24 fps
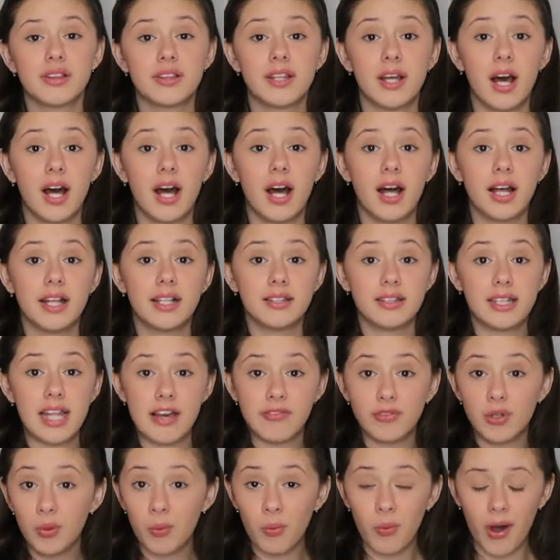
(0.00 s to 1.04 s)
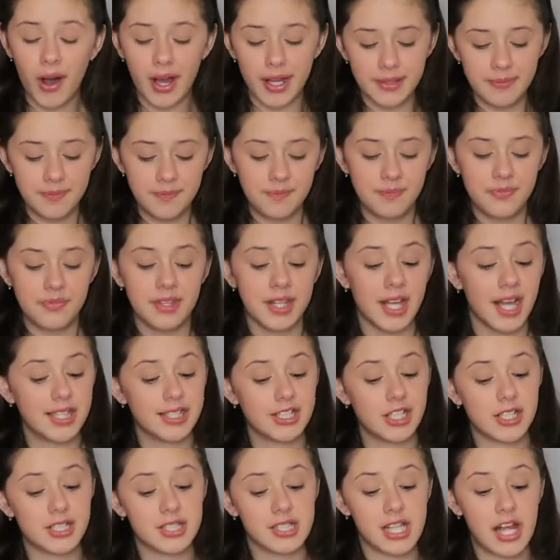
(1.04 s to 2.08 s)
The level one
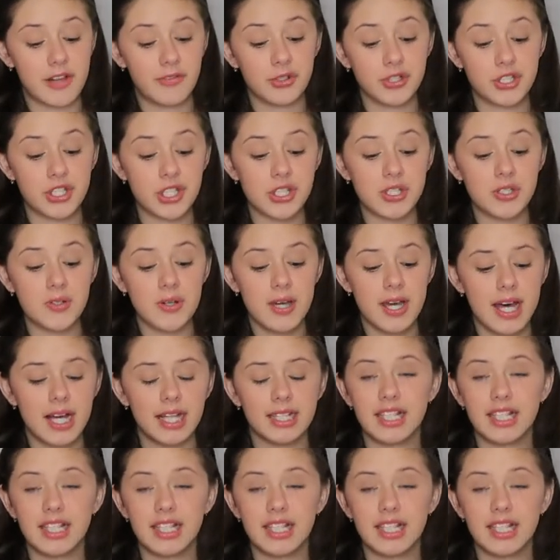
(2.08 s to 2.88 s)
there's a level two,